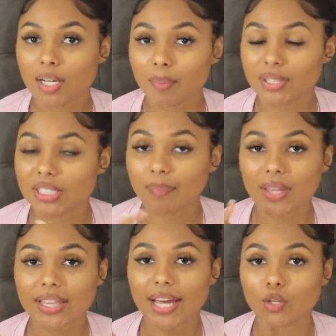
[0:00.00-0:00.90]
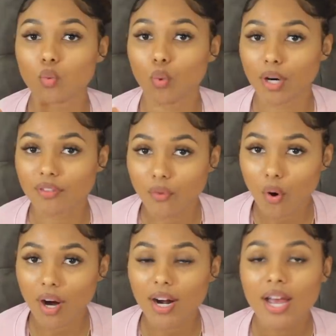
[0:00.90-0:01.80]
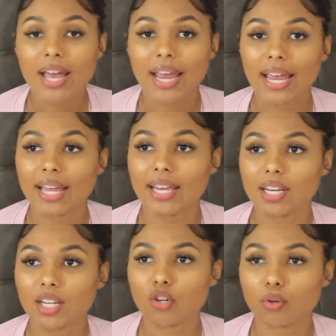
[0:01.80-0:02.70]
But something that you work for and,